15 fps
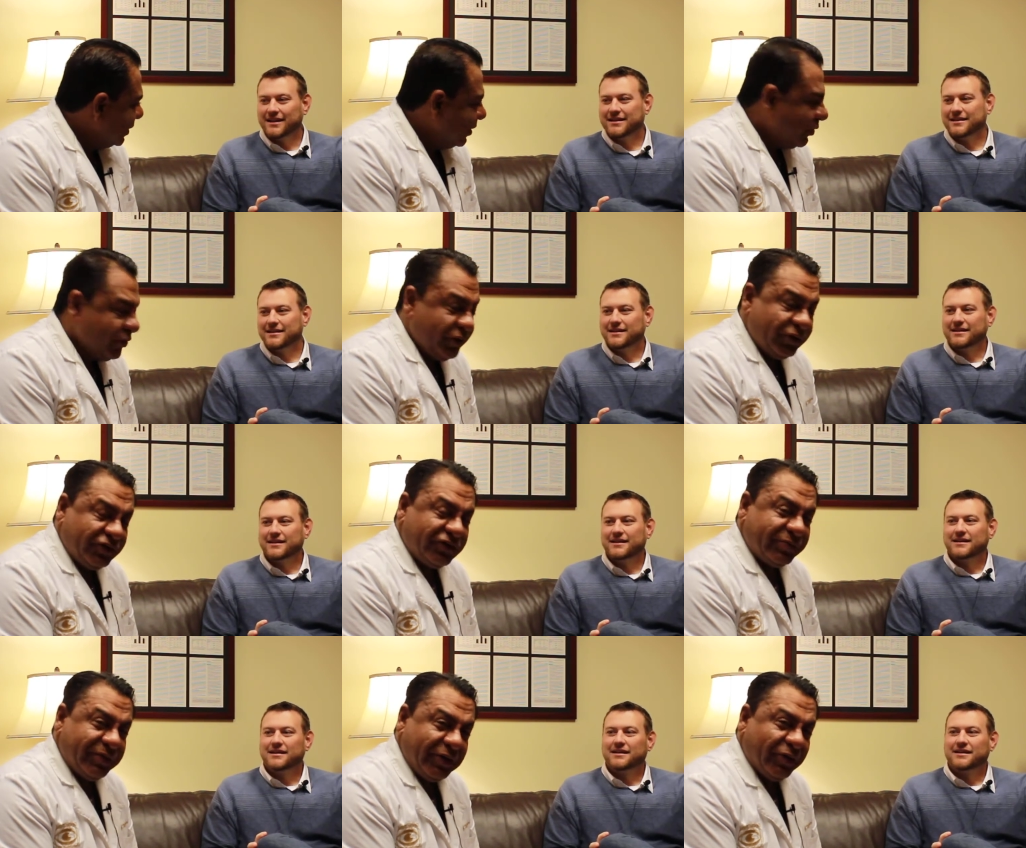Speaker 1: who
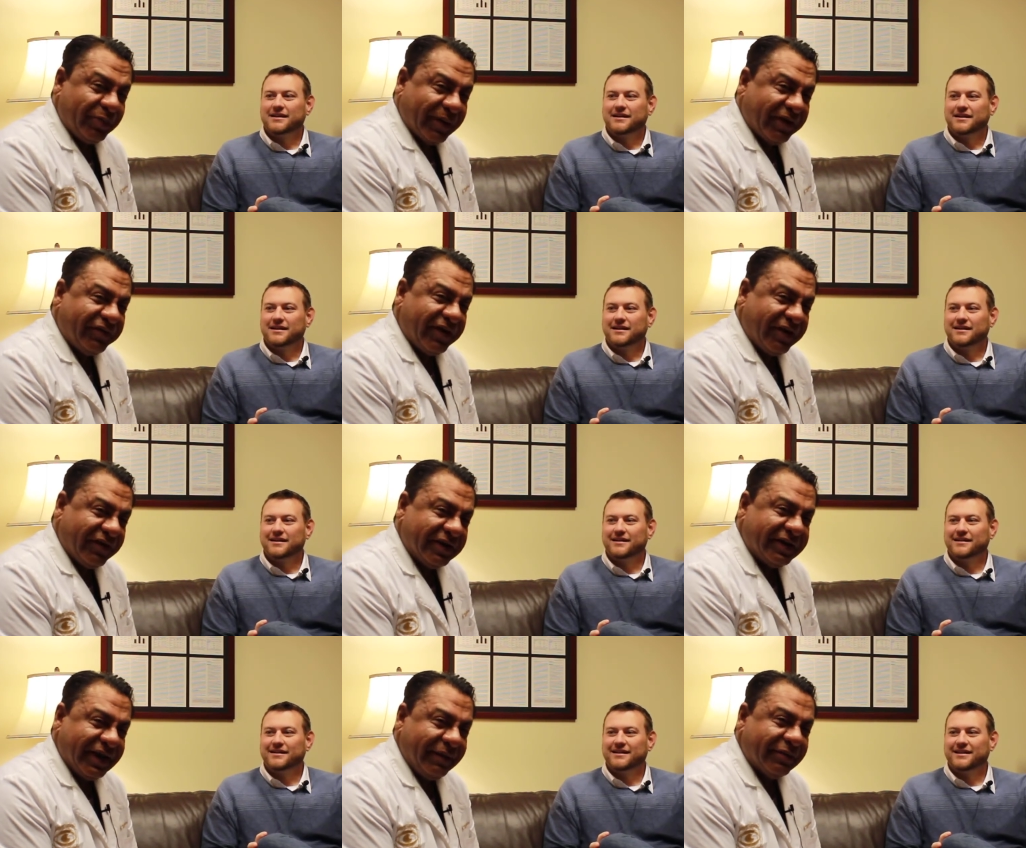used to be with my
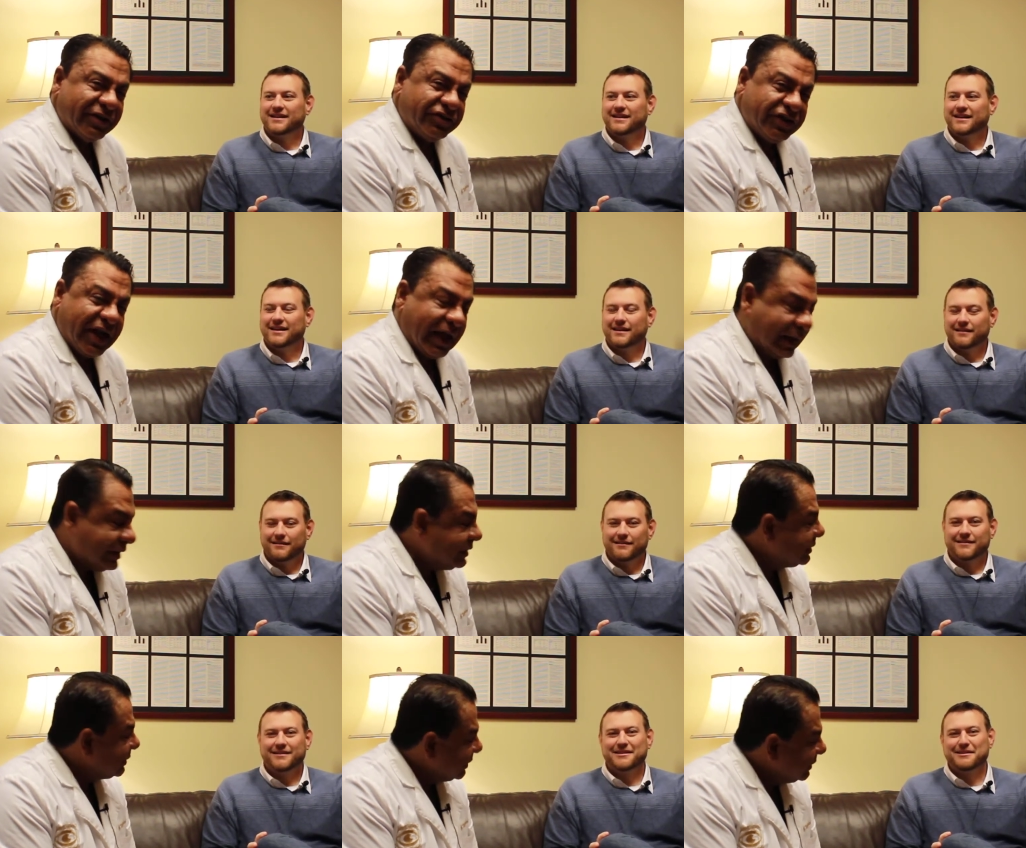favorite team, the
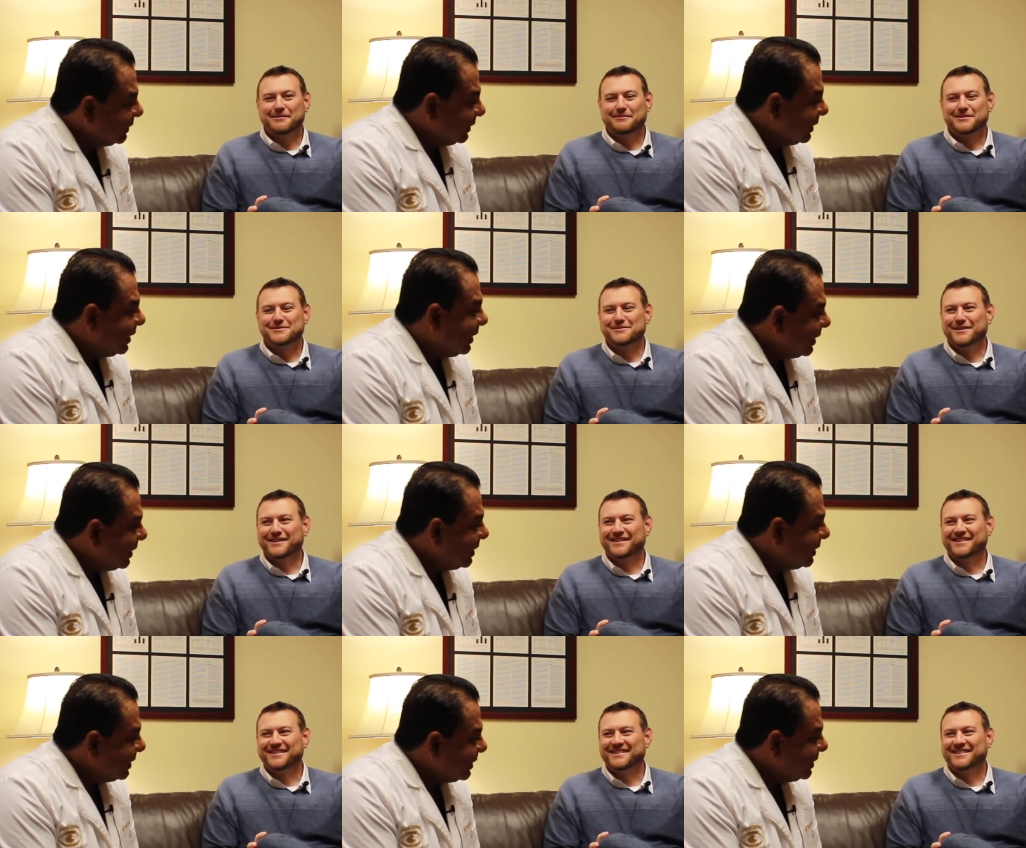Jets, yeah.
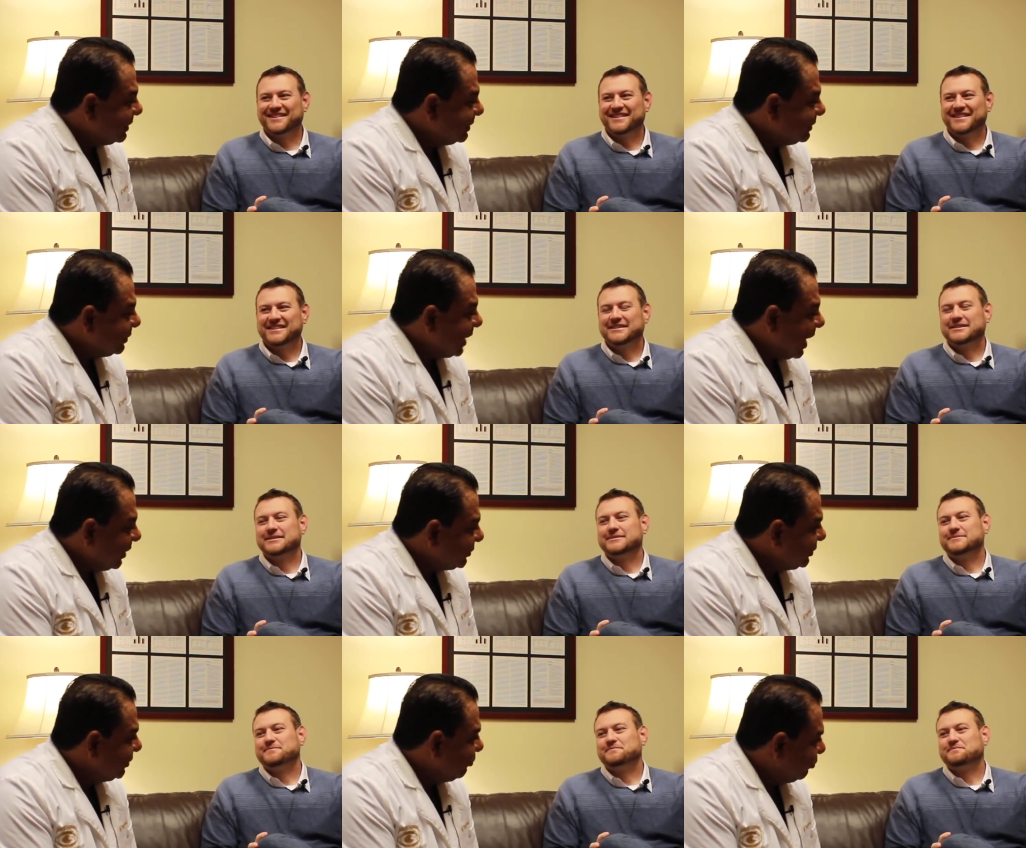uh,
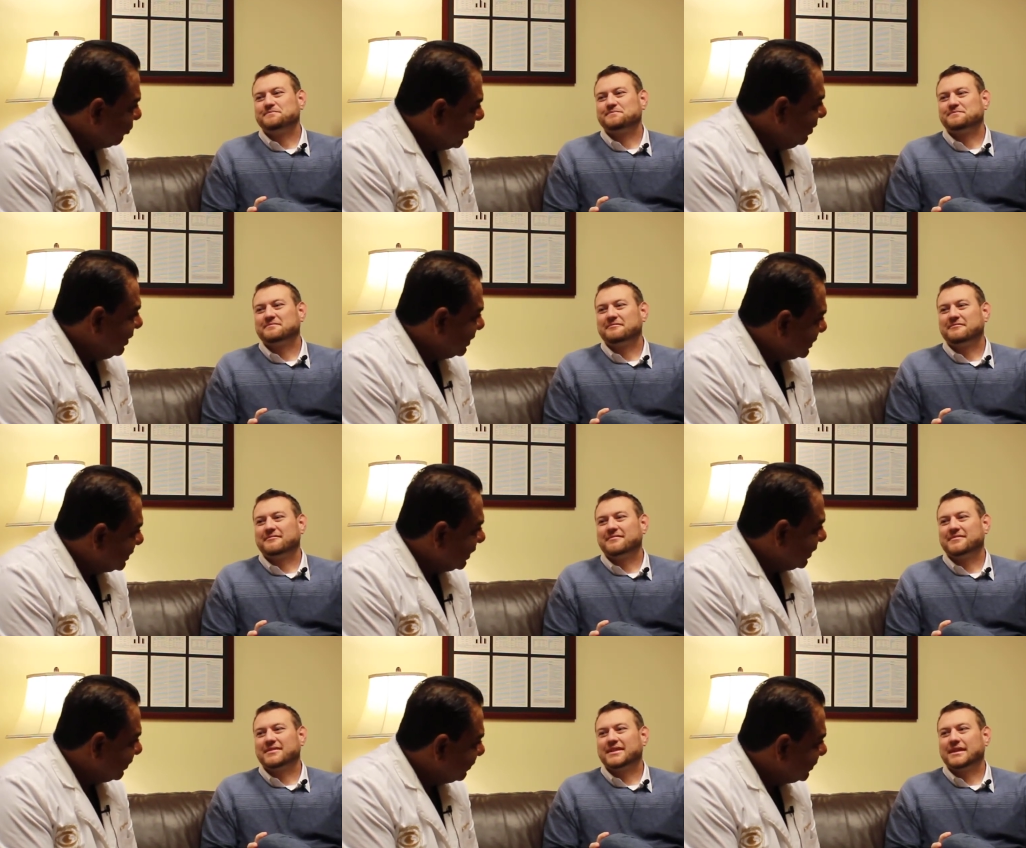actually read this
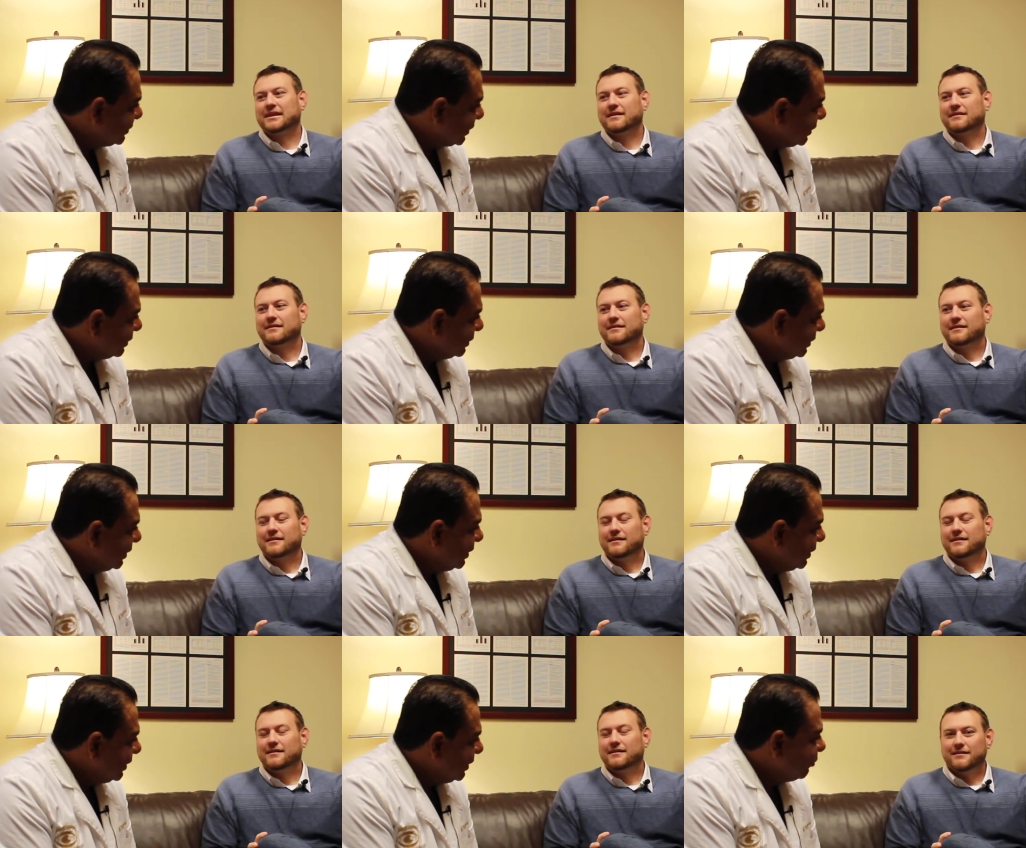stuff. So
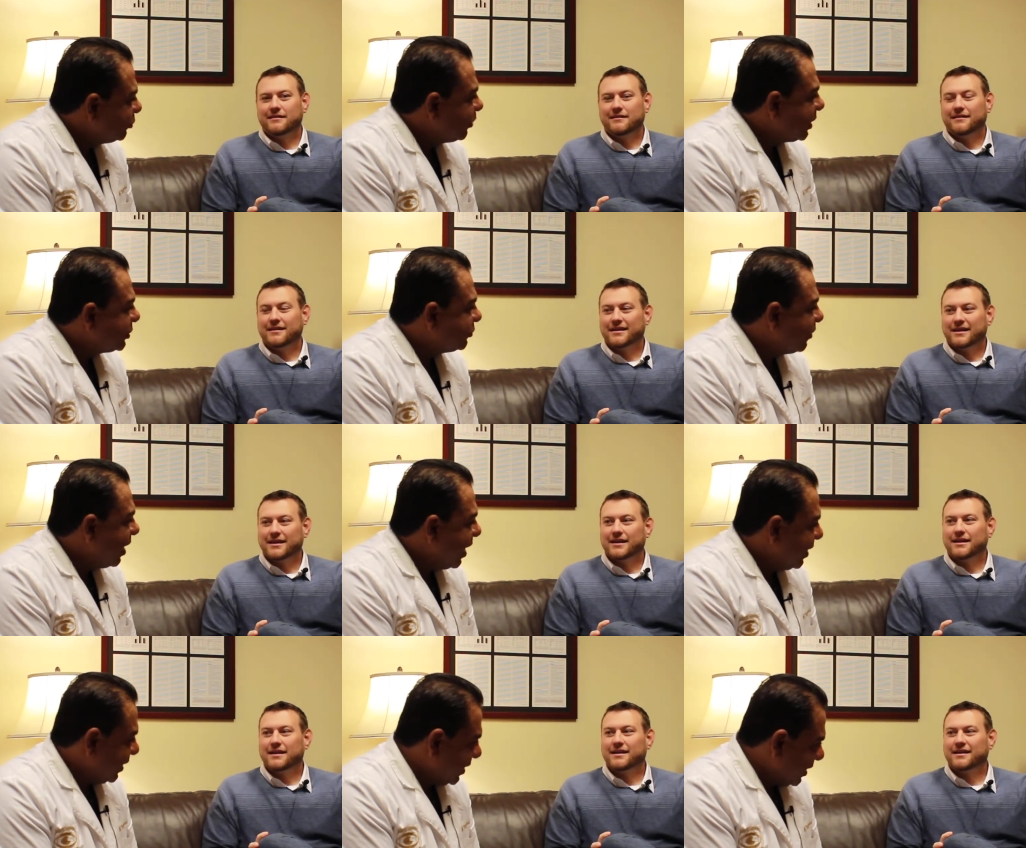it was Rex
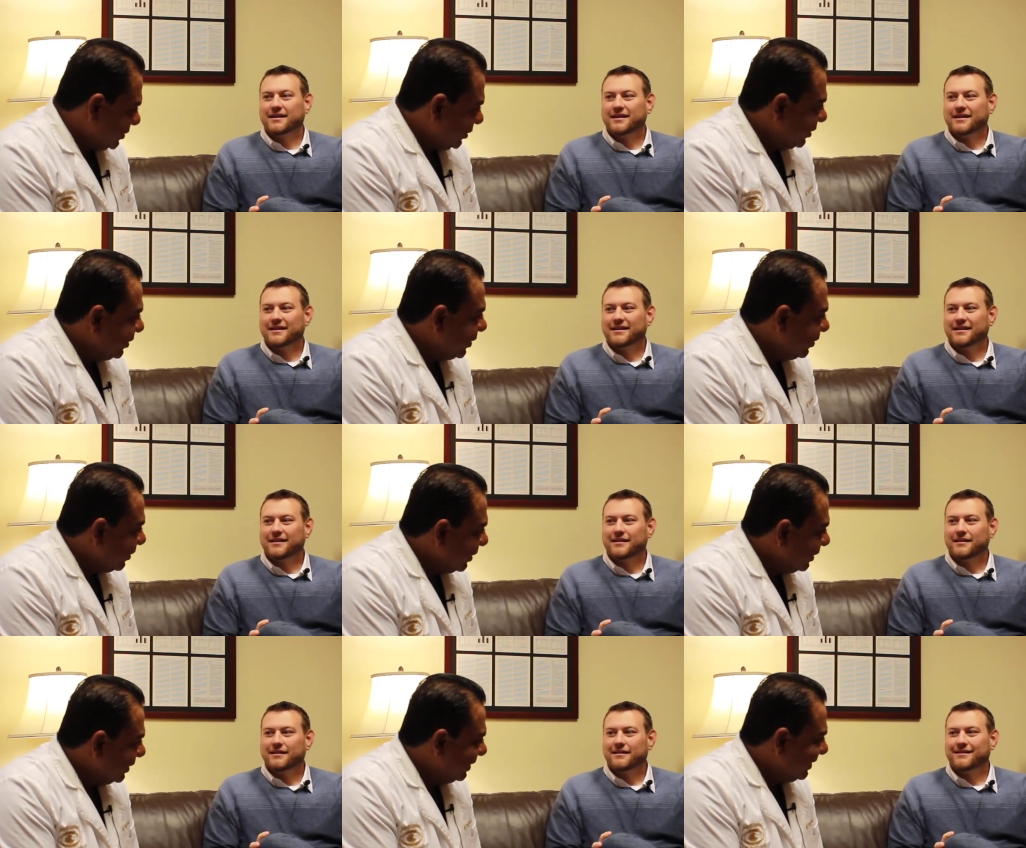Ryan. He got you to do it.